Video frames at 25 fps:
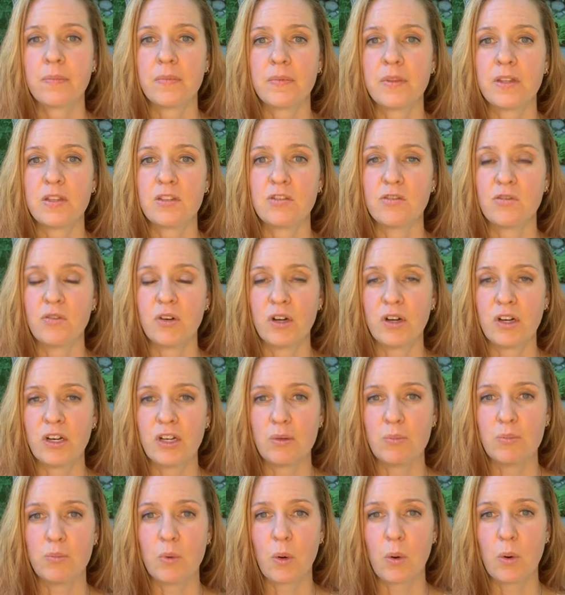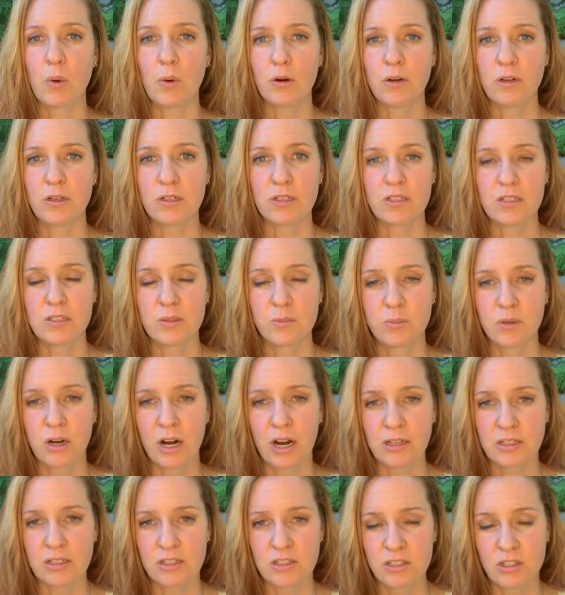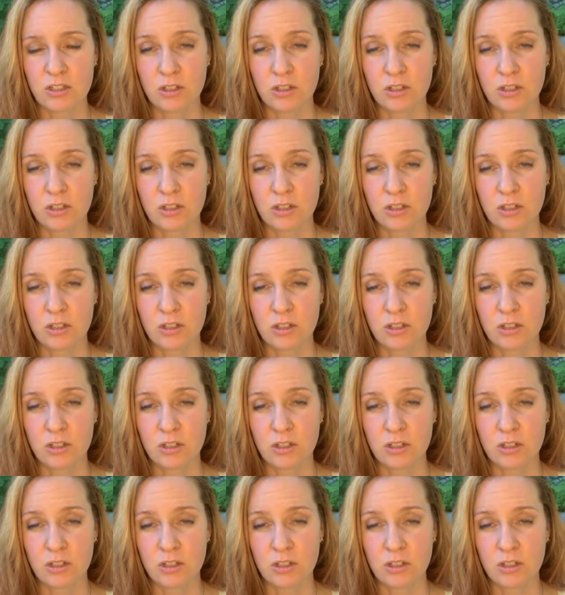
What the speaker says: It's very important to practice